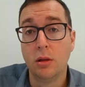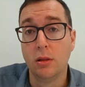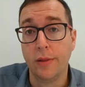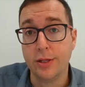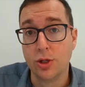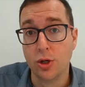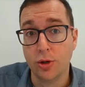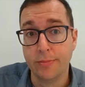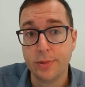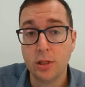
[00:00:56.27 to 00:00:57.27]
these
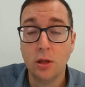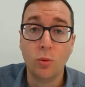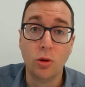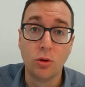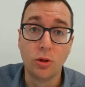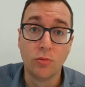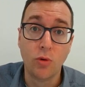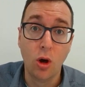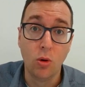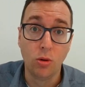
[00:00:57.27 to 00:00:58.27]
terms. We look at the
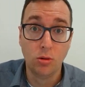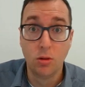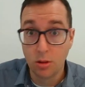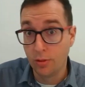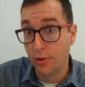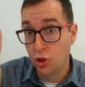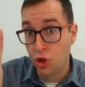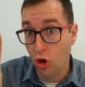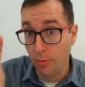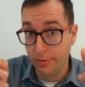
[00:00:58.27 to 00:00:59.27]
role, the
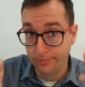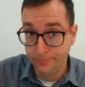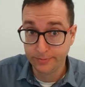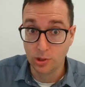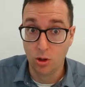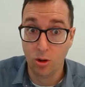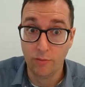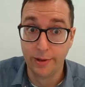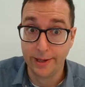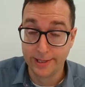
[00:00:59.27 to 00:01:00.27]
job of
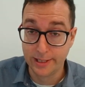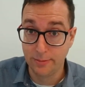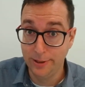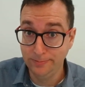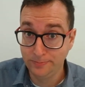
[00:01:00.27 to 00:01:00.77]
an SME.